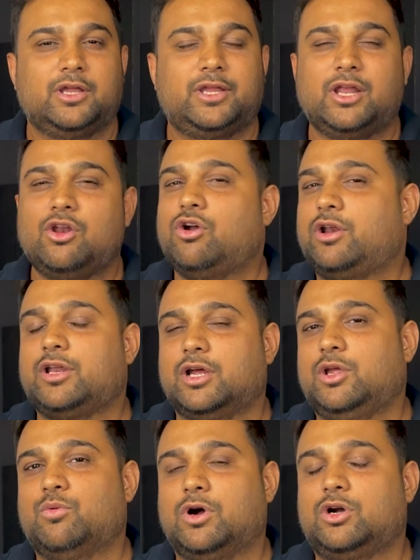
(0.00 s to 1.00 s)
cannot
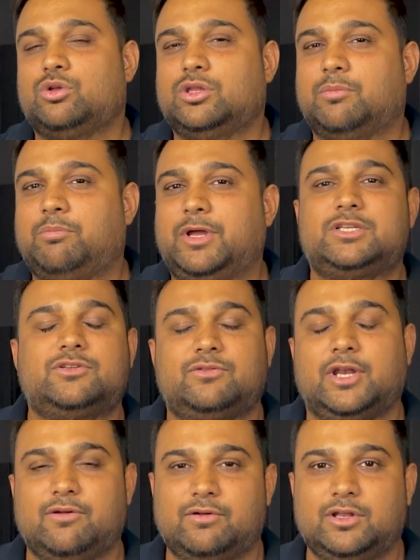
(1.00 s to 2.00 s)
really work to the best
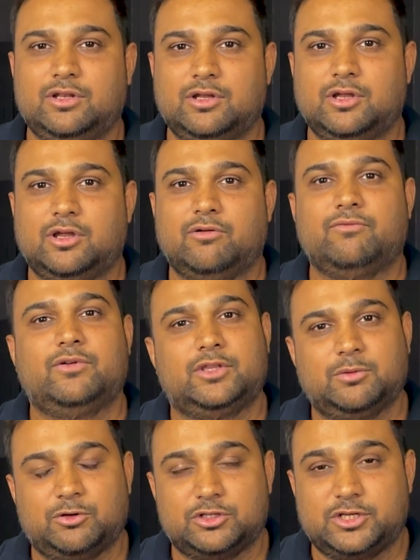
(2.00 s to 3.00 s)
level with
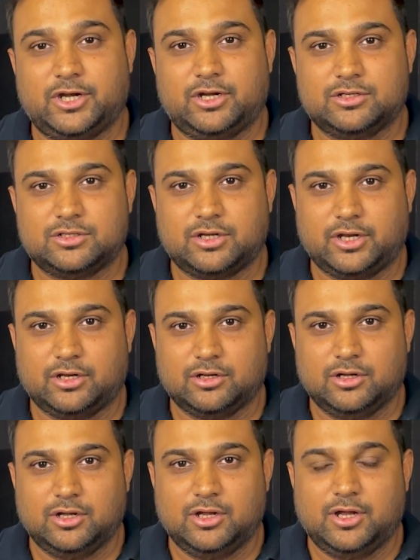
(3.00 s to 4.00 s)
a projector screen.
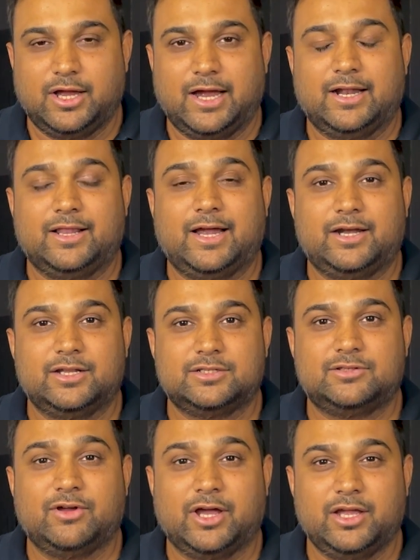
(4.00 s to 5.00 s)
And that is
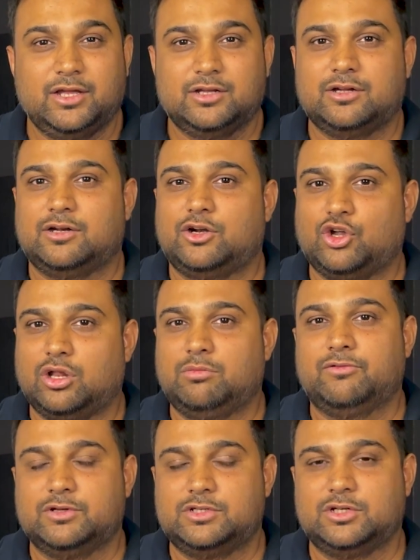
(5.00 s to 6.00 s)
why Dolby
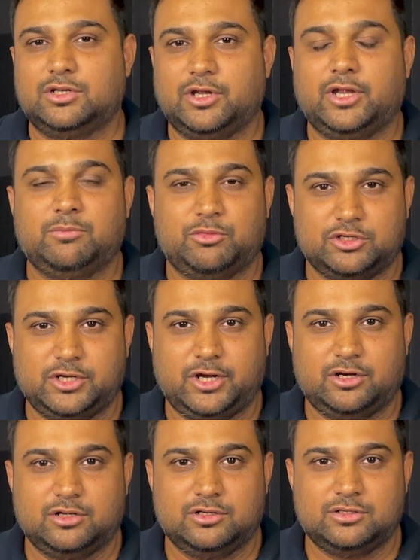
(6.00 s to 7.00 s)
Vision in
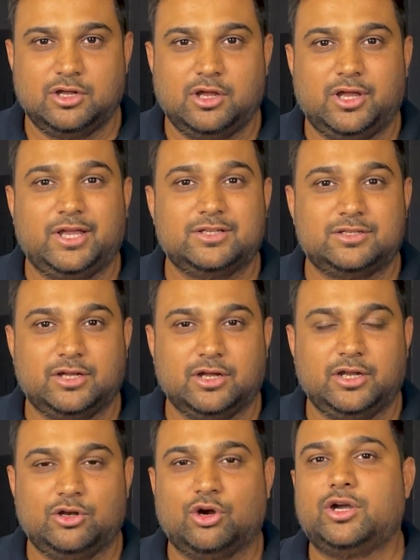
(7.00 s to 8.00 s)
projectors is
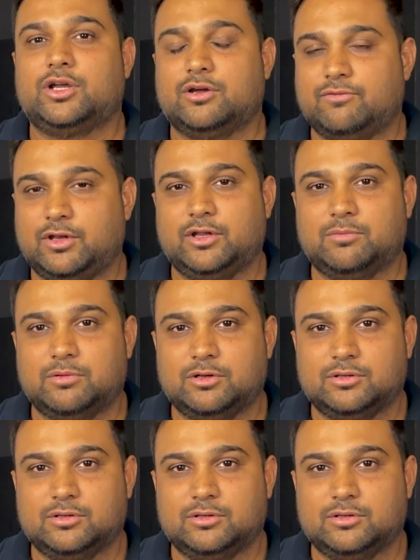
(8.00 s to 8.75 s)
really not available.